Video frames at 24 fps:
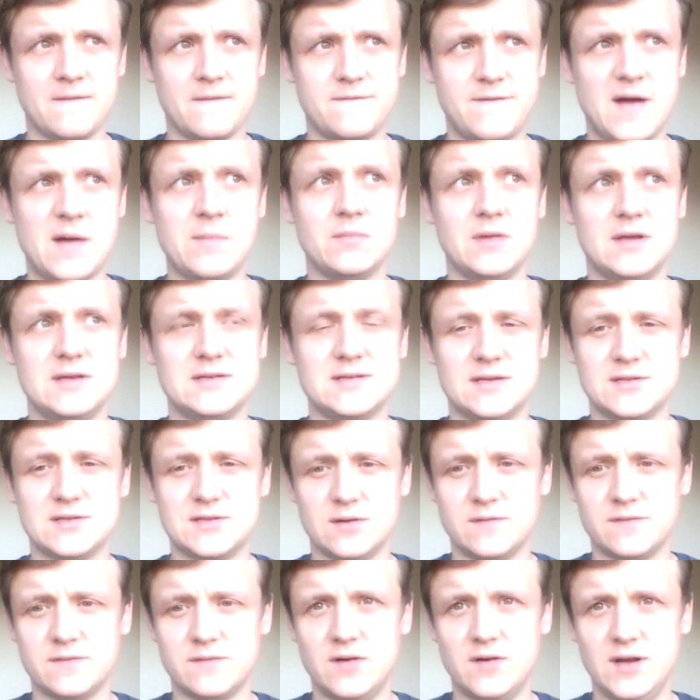Families are
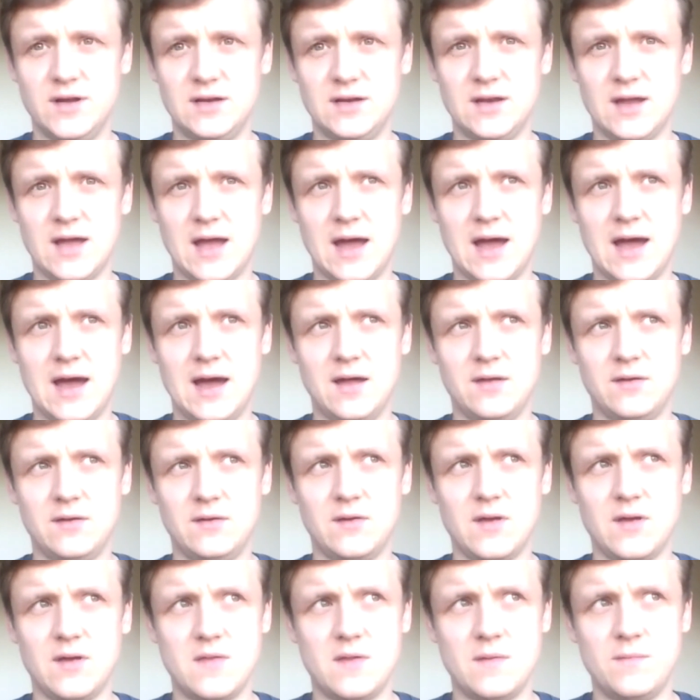suffering,
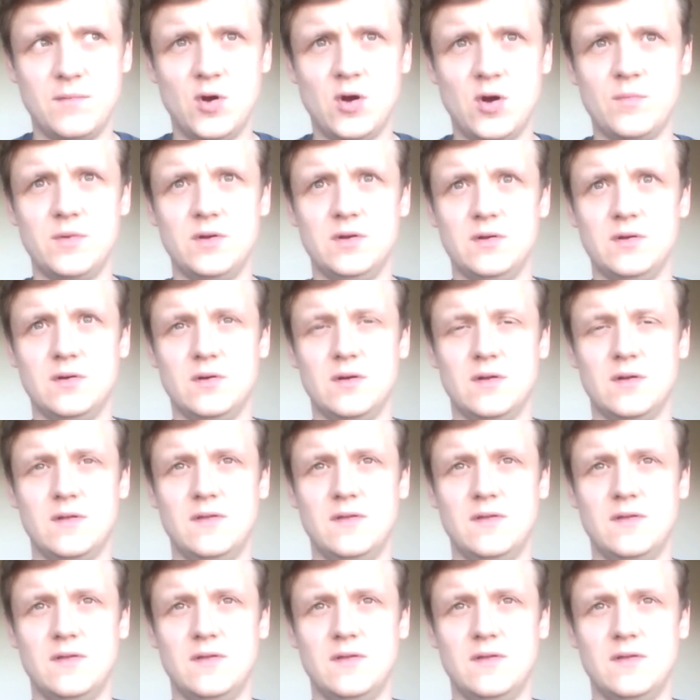and at the moment,